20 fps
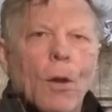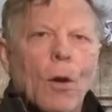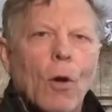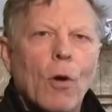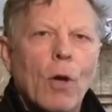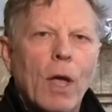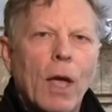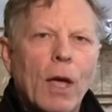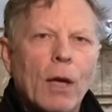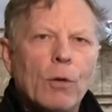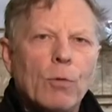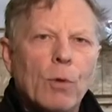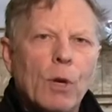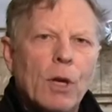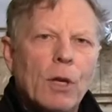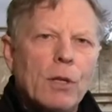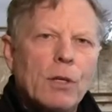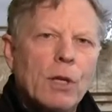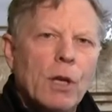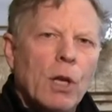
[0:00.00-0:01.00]
Okay, as we
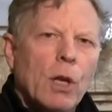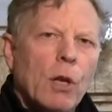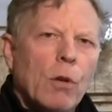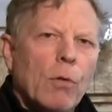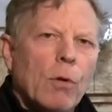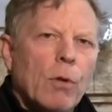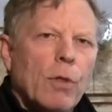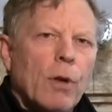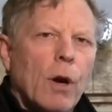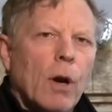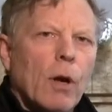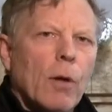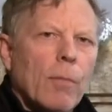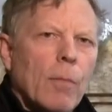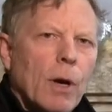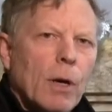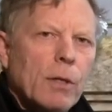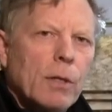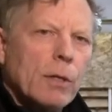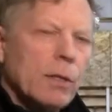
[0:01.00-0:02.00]
continue with our
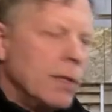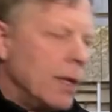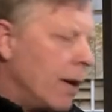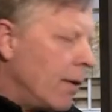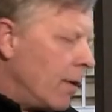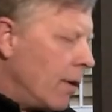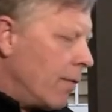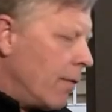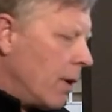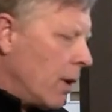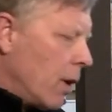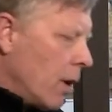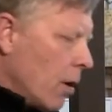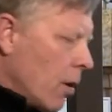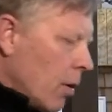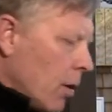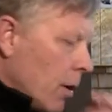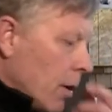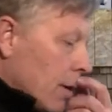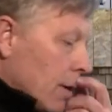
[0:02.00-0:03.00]
combustion safety
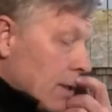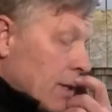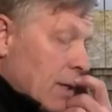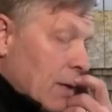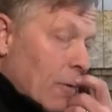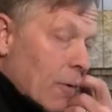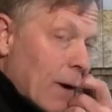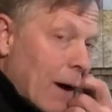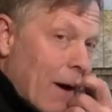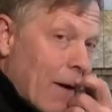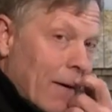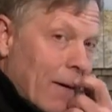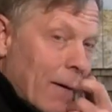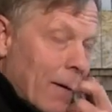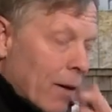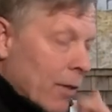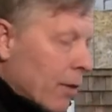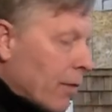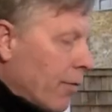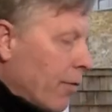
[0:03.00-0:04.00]
video, you can see we're out
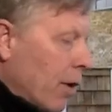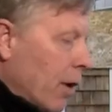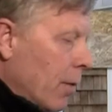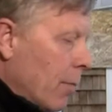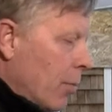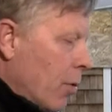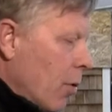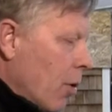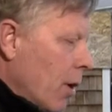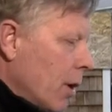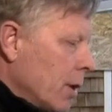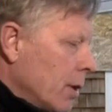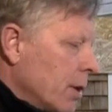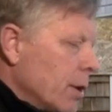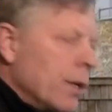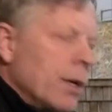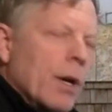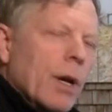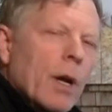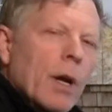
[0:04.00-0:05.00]
here on the front
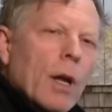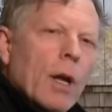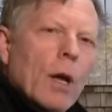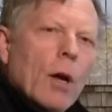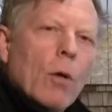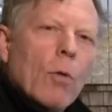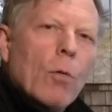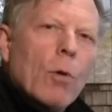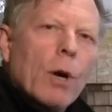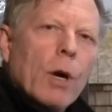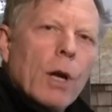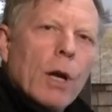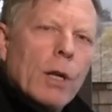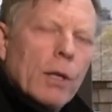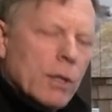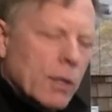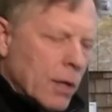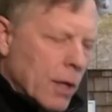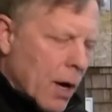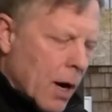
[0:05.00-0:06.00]
porch. We're going
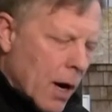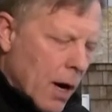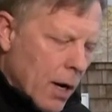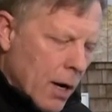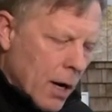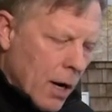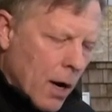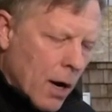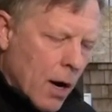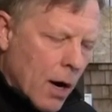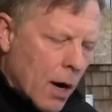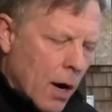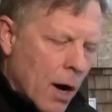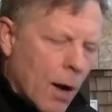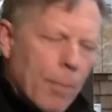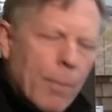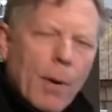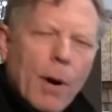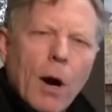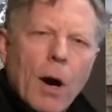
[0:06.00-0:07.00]
to start
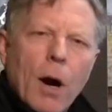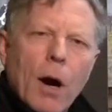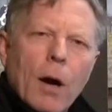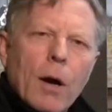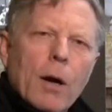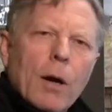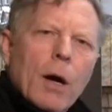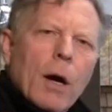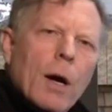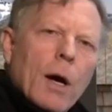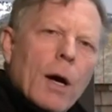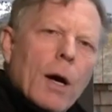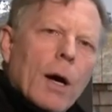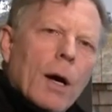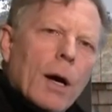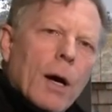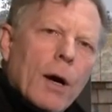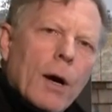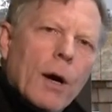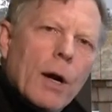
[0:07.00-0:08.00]

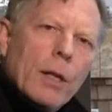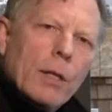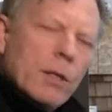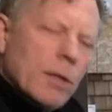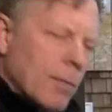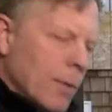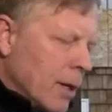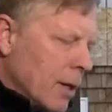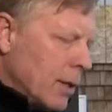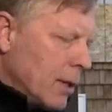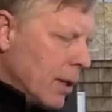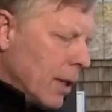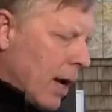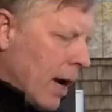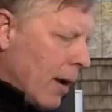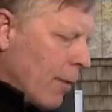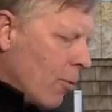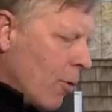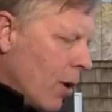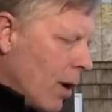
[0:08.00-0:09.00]
our instruments.
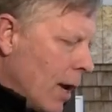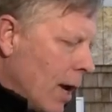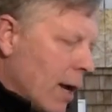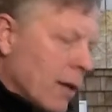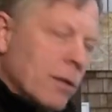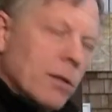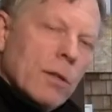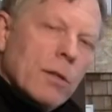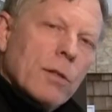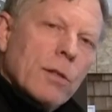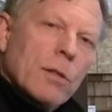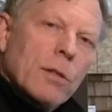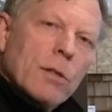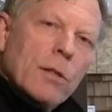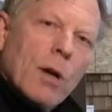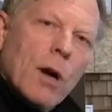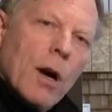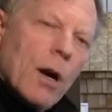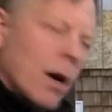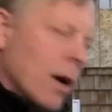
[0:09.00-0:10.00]
Line 1 asks us to
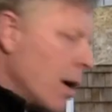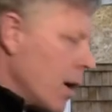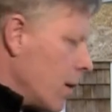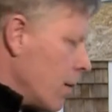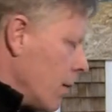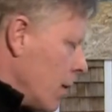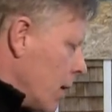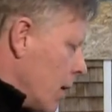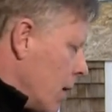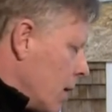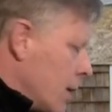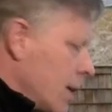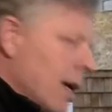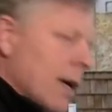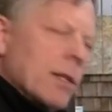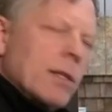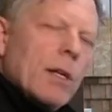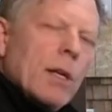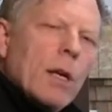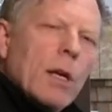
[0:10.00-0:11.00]
start our
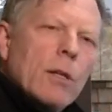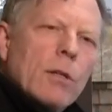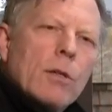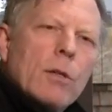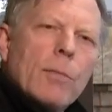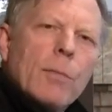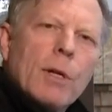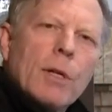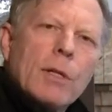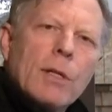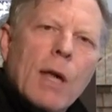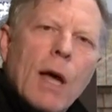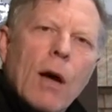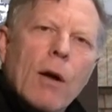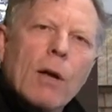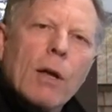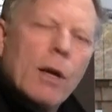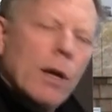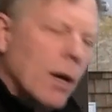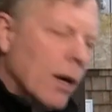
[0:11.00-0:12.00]
testing instruments
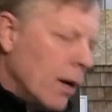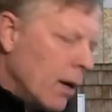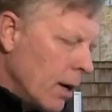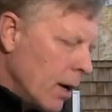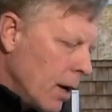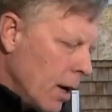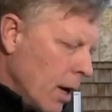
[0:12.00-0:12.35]
out here